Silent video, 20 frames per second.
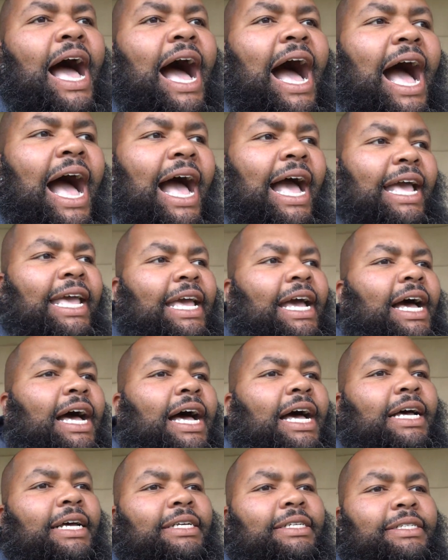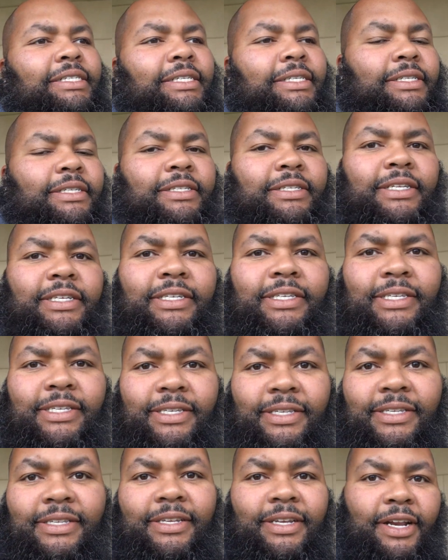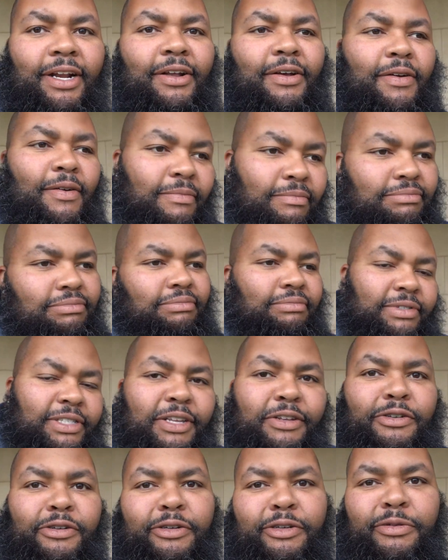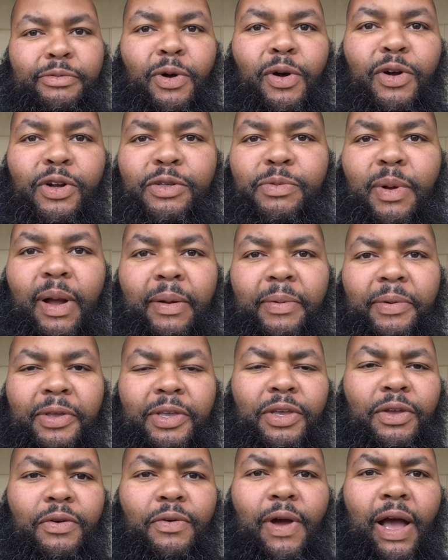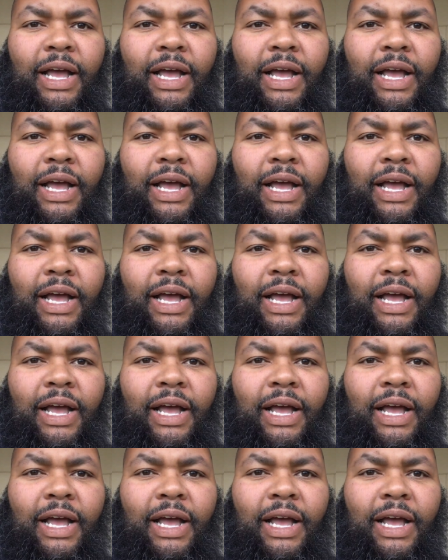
hi, uh, this is, you know, Steel Drum Smokers Barbecue.